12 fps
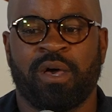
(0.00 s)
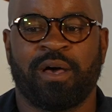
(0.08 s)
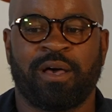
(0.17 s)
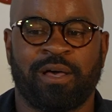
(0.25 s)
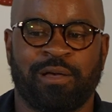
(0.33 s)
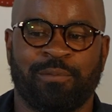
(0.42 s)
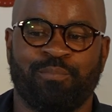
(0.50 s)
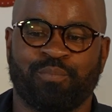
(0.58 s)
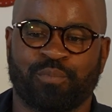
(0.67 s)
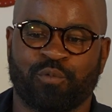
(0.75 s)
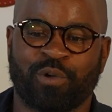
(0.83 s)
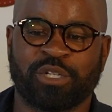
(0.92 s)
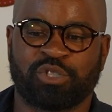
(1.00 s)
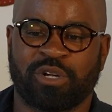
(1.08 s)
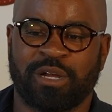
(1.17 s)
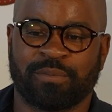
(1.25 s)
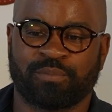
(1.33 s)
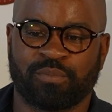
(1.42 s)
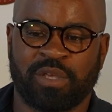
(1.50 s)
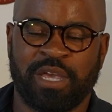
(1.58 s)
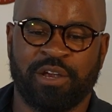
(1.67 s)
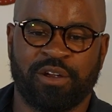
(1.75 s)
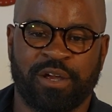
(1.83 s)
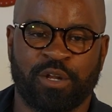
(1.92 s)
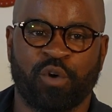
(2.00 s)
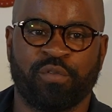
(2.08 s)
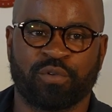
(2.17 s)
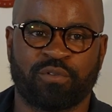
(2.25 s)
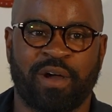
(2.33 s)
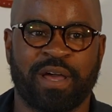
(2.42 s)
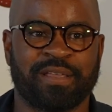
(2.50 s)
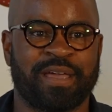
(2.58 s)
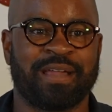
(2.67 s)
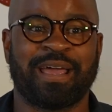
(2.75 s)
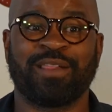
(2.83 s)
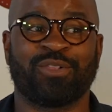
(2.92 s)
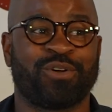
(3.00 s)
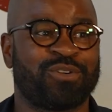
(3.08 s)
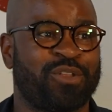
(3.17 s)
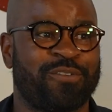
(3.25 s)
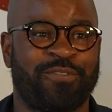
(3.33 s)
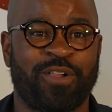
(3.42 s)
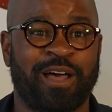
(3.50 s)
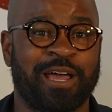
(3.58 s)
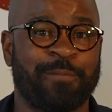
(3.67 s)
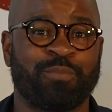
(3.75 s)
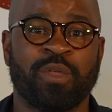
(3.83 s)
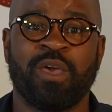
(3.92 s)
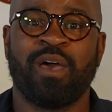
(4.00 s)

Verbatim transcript: a restaurant here in Over the Rhine. And I learned on the fly.